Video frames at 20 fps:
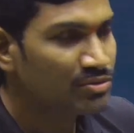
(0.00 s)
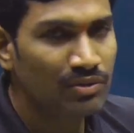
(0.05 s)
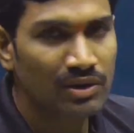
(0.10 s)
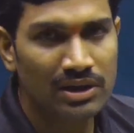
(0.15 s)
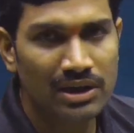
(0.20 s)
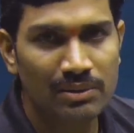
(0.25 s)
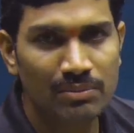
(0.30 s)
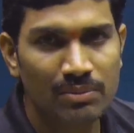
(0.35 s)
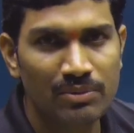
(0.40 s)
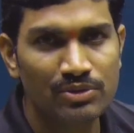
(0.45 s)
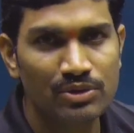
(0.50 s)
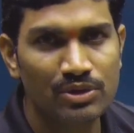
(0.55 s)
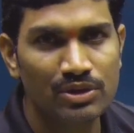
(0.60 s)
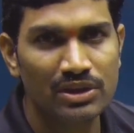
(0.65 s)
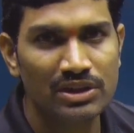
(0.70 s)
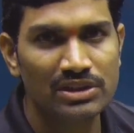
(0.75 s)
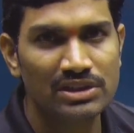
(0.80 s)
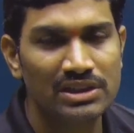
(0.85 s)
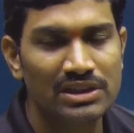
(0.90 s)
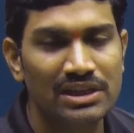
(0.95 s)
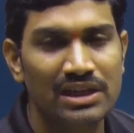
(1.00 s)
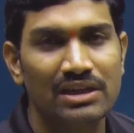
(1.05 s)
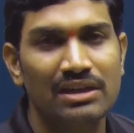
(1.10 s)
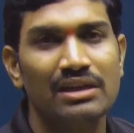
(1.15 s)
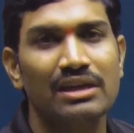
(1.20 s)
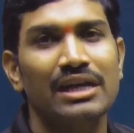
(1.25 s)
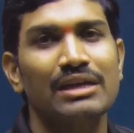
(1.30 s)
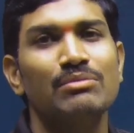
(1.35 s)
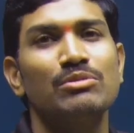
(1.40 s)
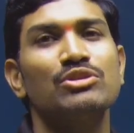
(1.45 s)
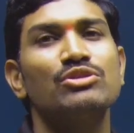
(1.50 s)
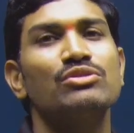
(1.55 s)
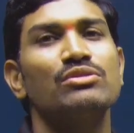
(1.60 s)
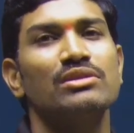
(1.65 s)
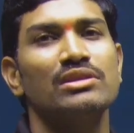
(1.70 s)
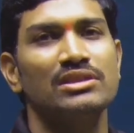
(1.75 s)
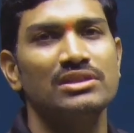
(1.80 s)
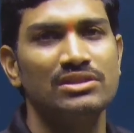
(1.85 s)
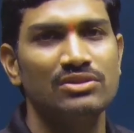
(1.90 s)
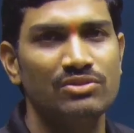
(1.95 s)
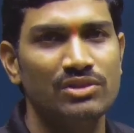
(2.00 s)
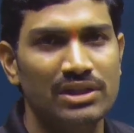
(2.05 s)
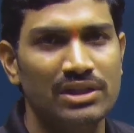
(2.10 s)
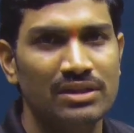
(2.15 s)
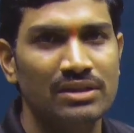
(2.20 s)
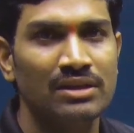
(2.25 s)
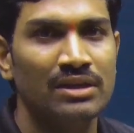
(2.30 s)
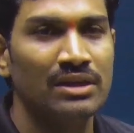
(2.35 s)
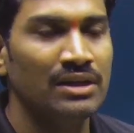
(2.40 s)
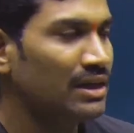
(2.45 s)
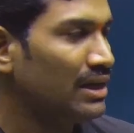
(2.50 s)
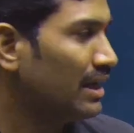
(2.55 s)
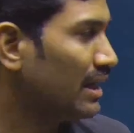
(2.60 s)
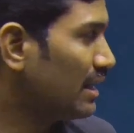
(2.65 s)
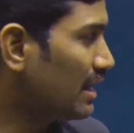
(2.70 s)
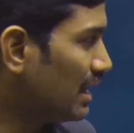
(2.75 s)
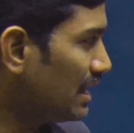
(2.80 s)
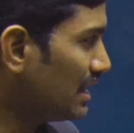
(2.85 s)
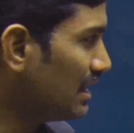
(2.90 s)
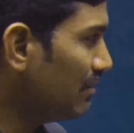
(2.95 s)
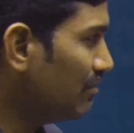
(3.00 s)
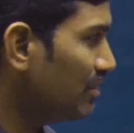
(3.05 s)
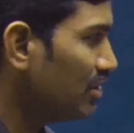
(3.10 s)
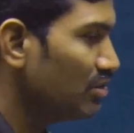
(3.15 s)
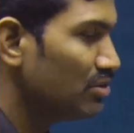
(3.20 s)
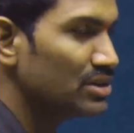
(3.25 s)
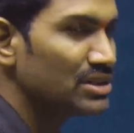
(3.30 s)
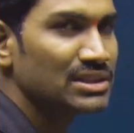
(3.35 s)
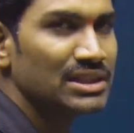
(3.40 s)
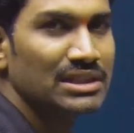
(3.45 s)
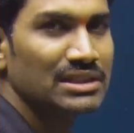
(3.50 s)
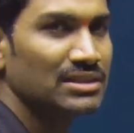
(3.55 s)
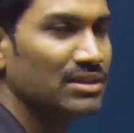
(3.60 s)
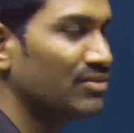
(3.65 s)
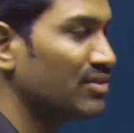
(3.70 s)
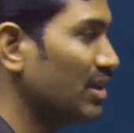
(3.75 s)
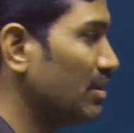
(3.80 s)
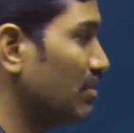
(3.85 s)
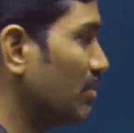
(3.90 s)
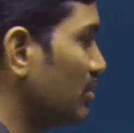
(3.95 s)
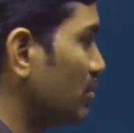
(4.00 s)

what type of sugar is needed? Ribose sugar is needed. And already we know the structure of ribose